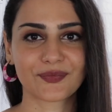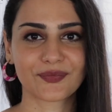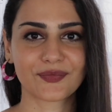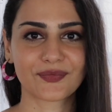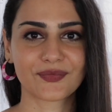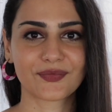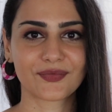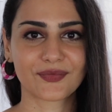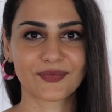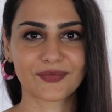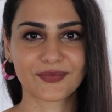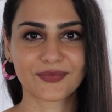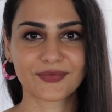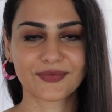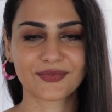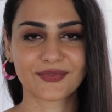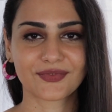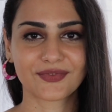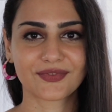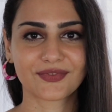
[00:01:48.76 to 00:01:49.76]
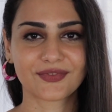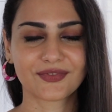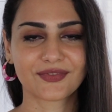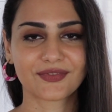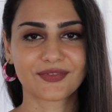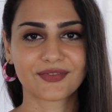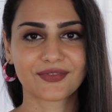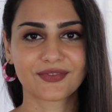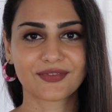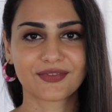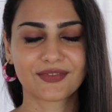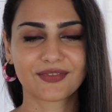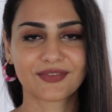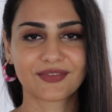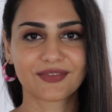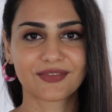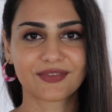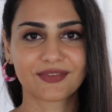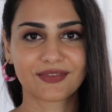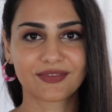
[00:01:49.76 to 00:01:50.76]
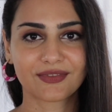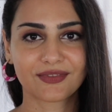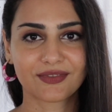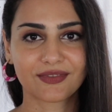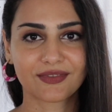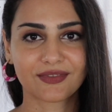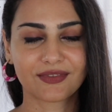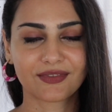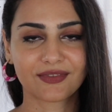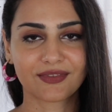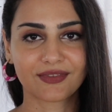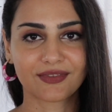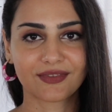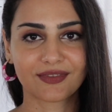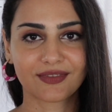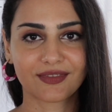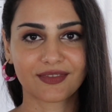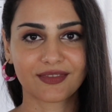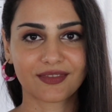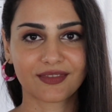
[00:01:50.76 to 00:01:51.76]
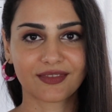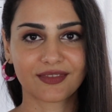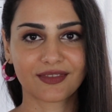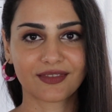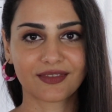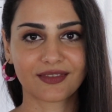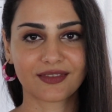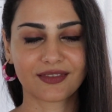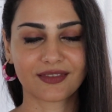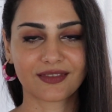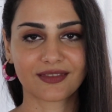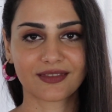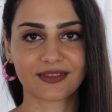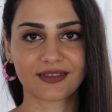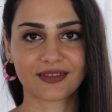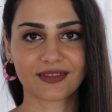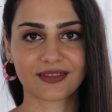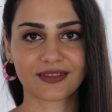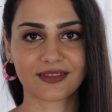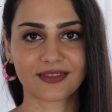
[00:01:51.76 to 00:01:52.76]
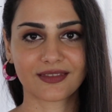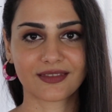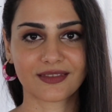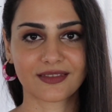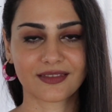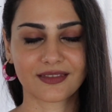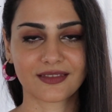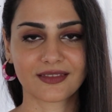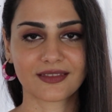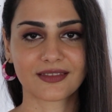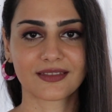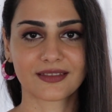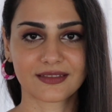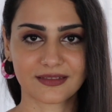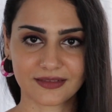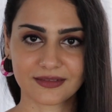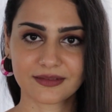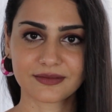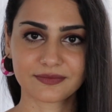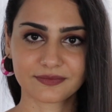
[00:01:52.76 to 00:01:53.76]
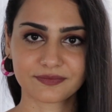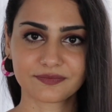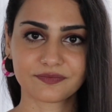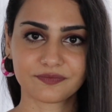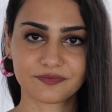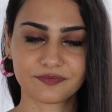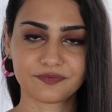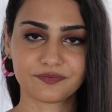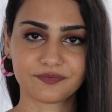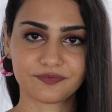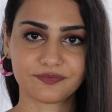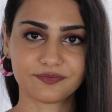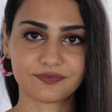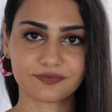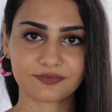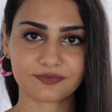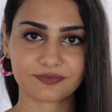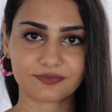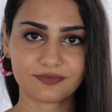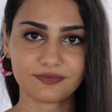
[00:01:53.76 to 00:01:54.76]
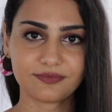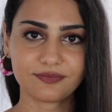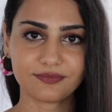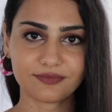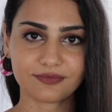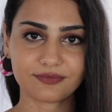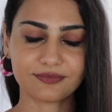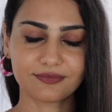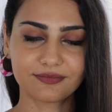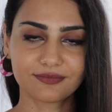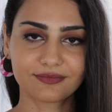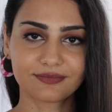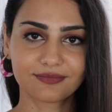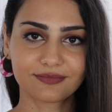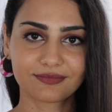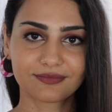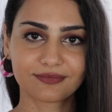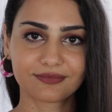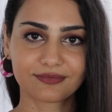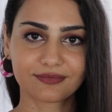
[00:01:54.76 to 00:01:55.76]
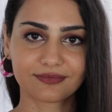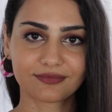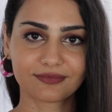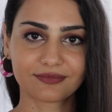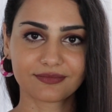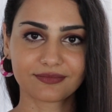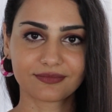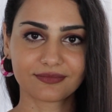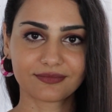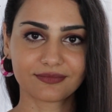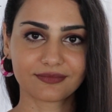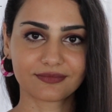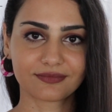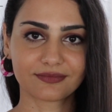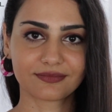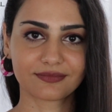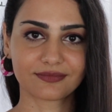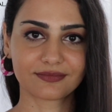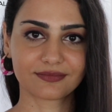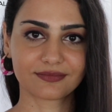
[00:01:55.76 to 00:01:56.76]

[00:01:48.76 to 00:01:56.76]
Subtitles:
(silent)